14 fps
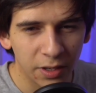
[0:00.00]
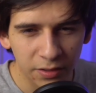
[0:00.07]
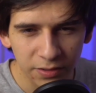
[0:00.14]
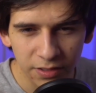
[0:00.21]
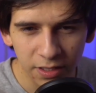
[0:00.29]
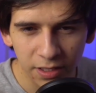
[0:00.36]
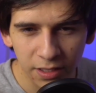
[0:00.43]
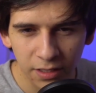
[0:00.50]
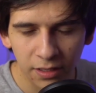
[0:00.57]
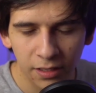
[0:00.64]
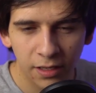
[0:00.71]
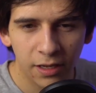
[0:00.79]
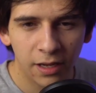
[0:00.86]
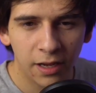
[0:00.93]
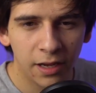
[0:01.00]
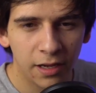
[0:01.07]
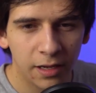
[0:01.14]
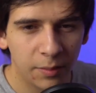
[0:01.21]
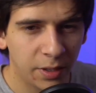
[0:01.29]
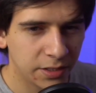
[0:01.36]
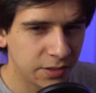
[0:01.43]
at singing,
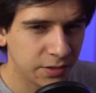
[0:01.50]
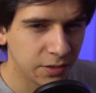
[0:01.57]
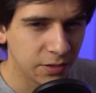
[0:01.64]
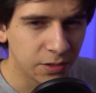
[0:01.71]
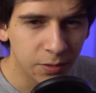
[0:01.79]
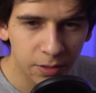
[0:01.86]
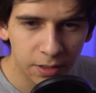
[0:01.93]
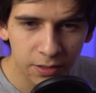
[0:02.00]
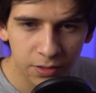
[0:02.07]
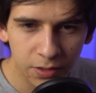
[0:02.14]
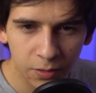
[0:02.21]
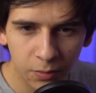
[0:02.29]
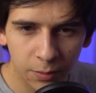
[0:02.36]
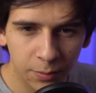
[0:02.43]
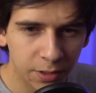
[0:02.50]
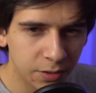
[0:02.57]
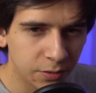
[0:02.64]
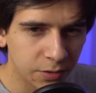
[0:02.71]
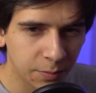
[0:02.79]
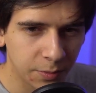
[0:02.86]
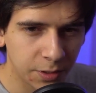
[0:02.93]
actually start doing it. So what I'm going to do
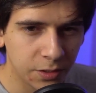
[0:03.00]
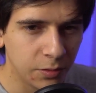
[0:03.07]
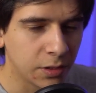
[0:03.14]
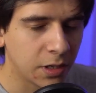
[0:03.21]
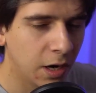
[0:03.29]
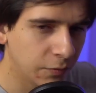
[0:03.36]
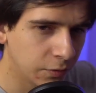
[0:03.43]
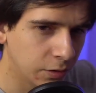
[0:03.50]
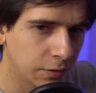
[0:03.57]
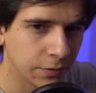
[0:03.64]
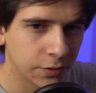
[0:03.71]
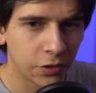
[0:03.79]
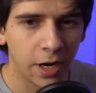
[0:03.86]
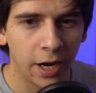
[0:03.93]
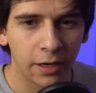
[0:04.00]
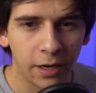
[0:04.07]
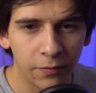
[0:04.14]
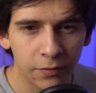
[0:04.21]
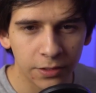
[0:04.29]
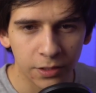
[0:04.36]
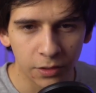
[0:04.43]
is I'm going to do a cover of a track
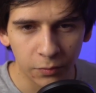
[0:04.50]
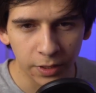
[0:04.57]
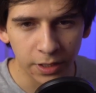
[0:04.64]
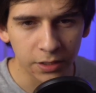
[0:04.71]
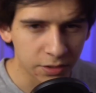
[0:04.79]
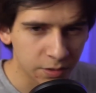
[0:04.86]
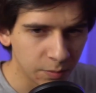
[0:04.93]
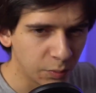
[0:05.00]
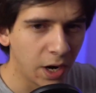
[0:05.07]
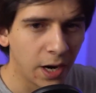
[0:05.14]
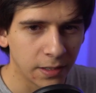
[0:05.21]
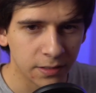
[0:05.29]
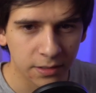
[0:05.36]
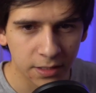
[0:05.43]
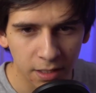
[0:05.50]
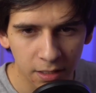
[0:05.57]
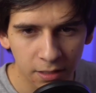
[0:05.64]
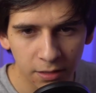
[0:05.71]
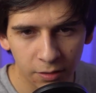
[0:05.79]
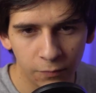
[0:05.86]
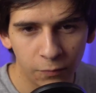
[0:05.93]
every single week just to practice singing,
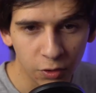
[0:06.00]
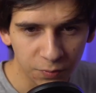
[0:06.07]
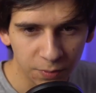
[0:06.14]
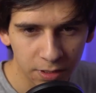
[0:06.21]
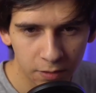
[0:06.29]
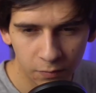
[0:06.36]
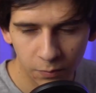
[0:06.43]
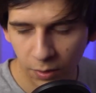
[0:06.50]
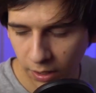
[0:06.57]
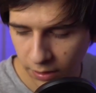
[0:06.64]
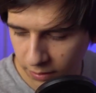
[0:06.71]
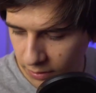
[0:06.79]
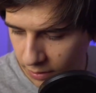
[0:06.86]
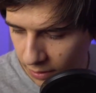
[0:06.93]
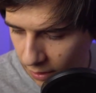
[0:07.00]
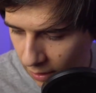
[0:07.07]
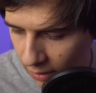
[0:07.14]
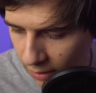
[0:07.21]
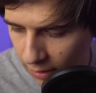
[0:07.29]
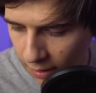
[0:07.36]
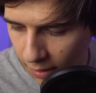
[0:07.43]
force myself to practice.
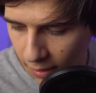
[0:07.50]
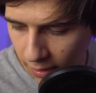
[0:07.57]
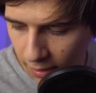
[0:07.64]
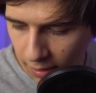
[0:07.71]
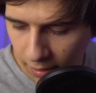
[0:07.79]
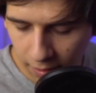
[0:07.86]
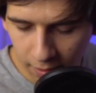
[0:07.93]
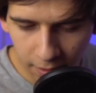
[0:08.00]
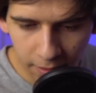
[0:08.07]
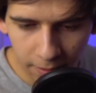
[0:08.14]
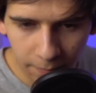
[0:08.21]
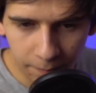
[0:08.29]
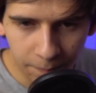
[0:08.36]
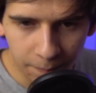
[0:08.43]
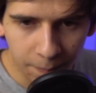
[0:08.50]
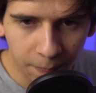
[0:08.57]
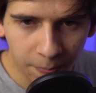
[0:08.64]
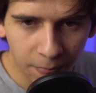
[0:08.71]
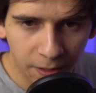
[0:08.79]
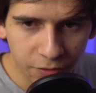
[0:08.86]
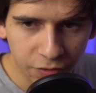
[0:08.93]

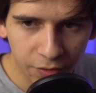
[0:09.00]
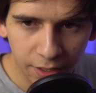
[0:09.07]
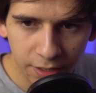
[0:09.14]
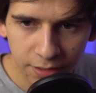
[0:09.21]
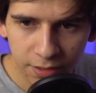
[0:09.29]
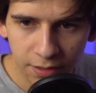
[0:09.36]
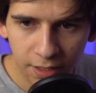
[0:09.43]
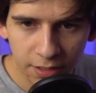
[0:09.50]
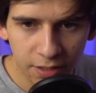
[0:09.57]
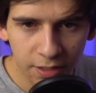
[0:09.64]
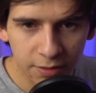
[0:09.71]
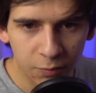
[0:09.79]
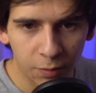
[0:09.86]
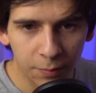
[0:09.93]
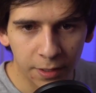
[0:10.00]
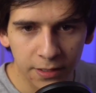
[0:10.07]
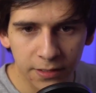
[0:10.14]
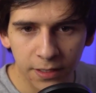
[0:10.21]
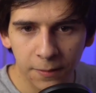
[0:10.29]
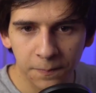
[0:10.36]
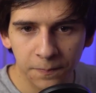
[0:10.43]
So that's one
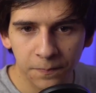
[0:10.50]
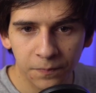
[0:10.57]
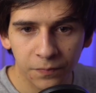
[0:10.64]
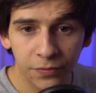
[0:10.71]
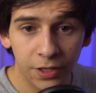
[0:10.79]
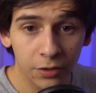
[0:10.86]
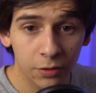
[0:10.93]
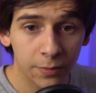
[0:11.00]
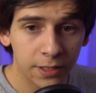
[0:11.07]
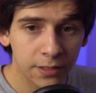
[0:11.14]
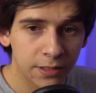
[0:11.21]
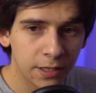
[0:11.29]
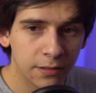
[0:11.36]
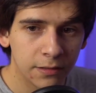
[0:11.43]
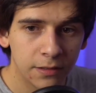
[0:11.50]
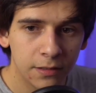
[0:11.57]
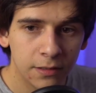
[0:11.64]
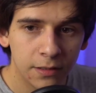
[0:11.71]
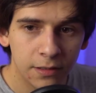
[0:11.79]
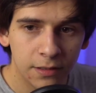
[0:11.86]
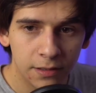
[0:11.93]
mindset. The other mindset
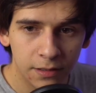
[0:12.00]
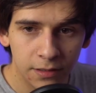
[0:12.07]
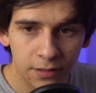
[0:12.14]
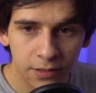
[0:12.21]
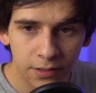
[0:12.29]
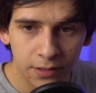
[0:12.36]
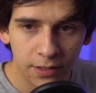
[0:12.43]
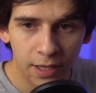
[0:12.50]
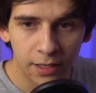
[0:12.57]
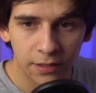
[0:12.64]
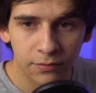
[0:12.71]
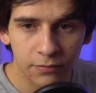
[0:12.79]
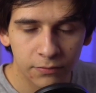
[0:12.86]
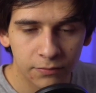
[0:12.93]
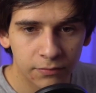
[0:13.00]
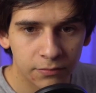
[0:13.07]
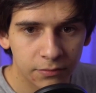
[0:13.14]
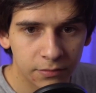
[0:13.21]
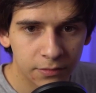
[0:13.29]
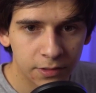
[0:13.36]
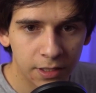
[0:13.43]
is that
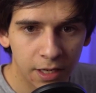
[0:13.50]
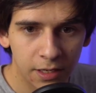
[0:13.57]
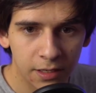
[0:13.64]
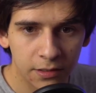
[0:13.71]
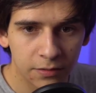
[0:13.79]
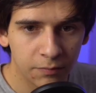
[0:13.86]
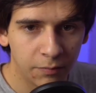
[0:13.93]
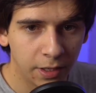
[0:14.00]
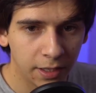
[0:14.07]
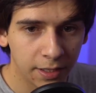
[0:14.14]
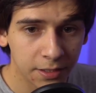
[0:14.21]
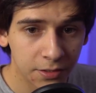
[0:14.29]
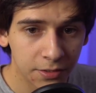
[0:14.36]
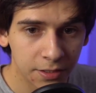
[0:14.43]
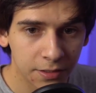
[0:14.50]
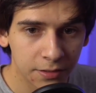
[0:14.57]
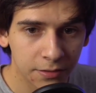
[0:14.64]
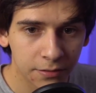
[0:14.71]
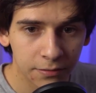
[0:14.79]
today is my last chance,